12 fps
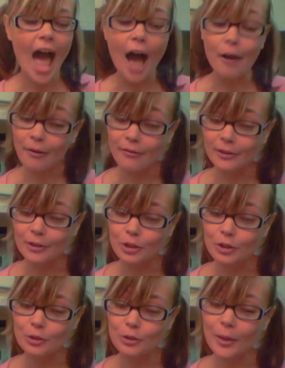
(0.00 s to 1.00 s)
However,
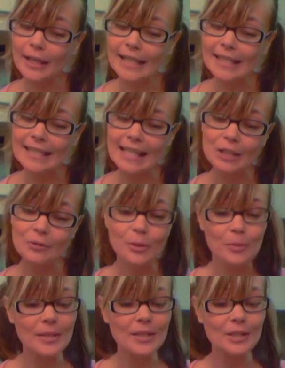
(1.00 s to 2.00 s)
to what extent
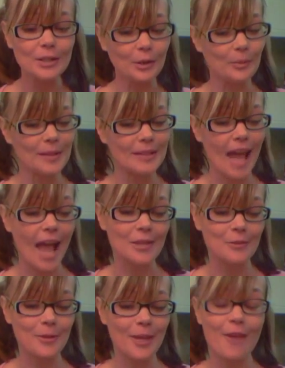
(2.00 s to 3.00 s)
will be determined
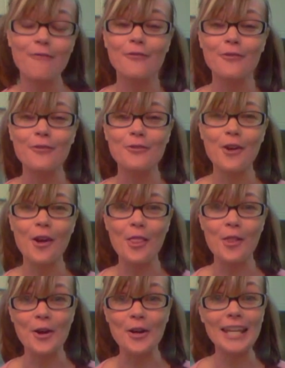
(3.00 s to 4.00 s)
as we get further
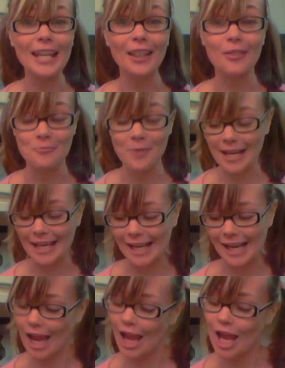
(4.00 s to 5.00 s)
along in the writing.
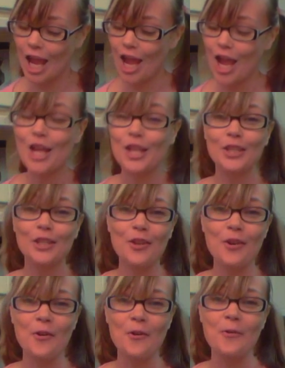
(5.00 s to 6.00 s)

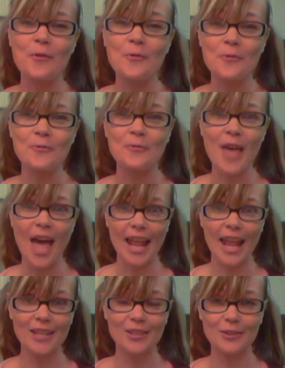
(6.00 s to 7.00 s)
So that
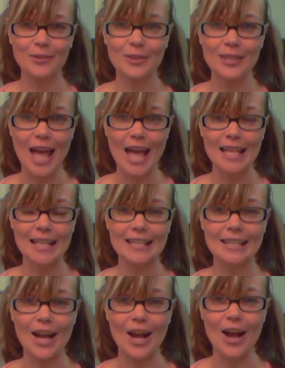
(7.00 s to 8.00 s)
answers that.
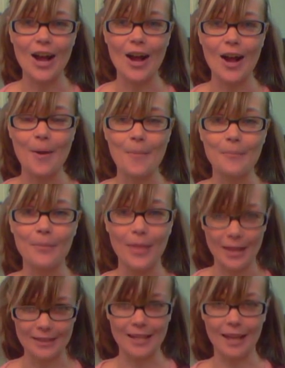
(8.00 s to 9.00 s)

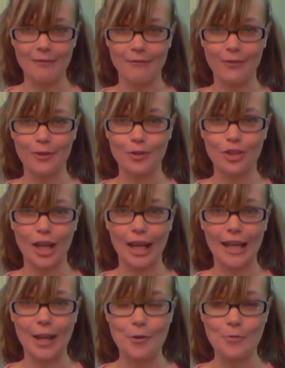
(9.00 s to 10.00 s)
Thanks again for
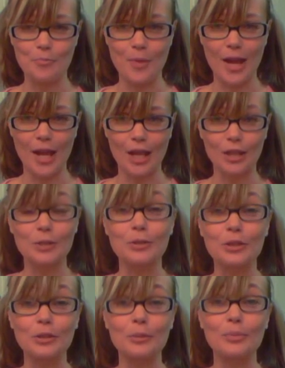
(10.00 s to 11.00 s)
checking out my
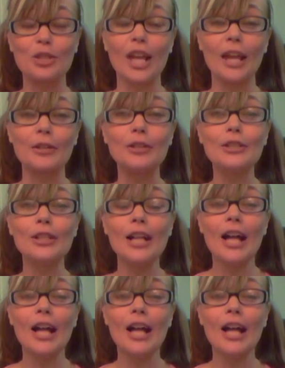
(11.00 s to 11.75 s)
YouTube channel.